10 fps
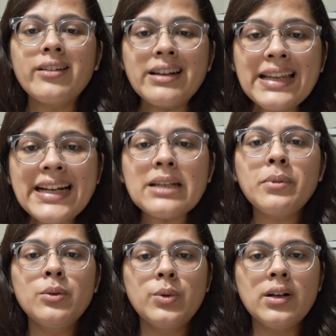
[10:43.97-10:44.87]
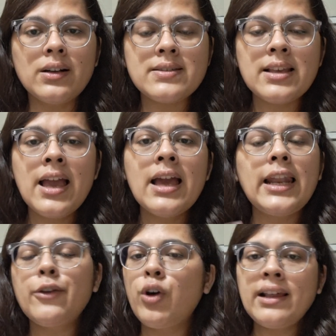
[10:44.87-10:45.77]
relatable words.
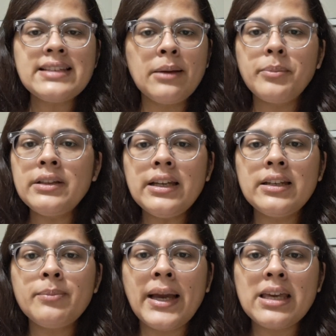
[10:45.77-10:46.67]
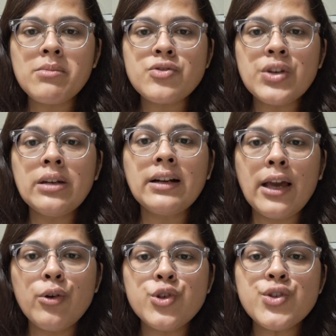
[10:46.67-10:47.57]
Like for example, in biochemistry in
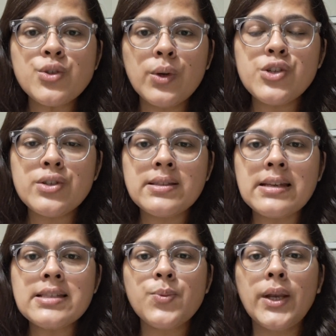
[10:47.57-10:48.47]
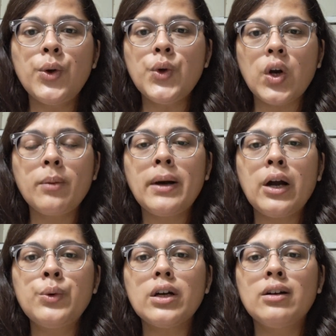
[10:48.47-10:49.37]
glycogen storage disease, when you talk
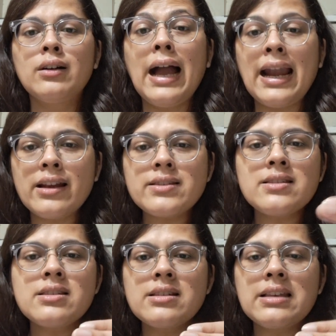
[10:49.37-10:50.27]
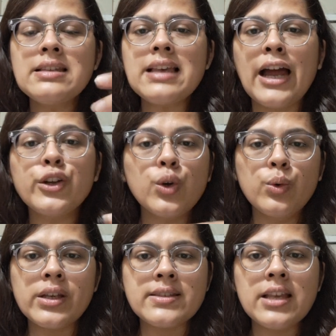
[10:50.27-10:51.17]
about uh, Anderson's disease and
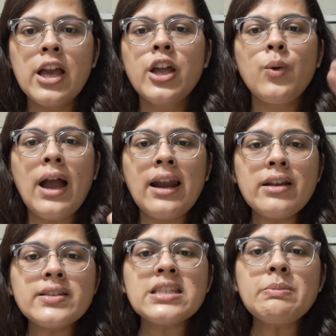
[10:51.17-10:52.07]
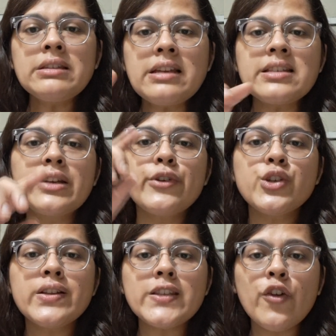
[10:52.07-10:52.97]
Cori's. Now, Anderson's mein there is a
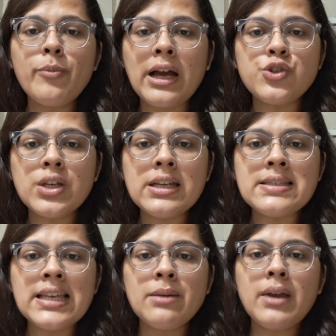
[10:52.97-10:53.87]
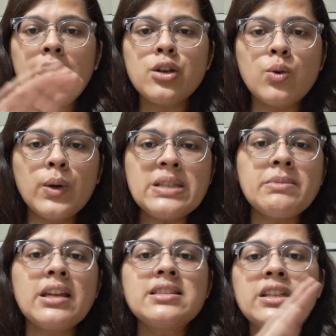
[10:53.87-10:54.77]
deficiency of branching enzyme and Cori's
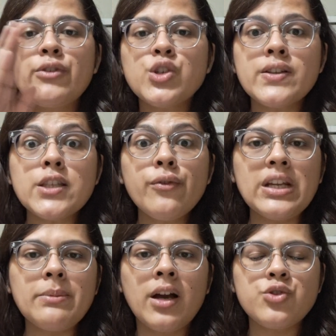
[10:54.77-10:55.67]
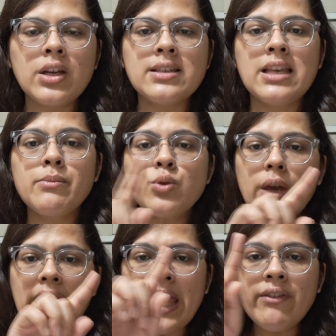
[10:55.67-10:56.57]
mein there is a deficiency of debranching enzyme.
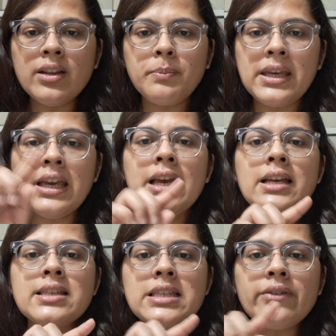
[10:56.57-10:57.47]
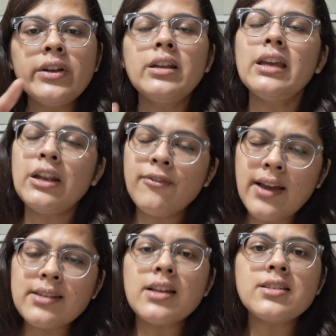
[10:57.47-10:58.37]
So A with B, C with D, in
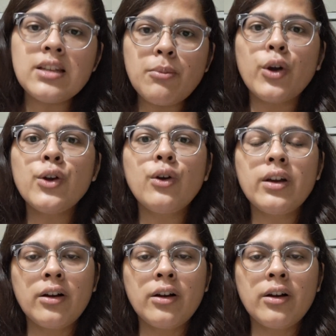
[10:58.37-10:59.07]
fact, it's a mnemonic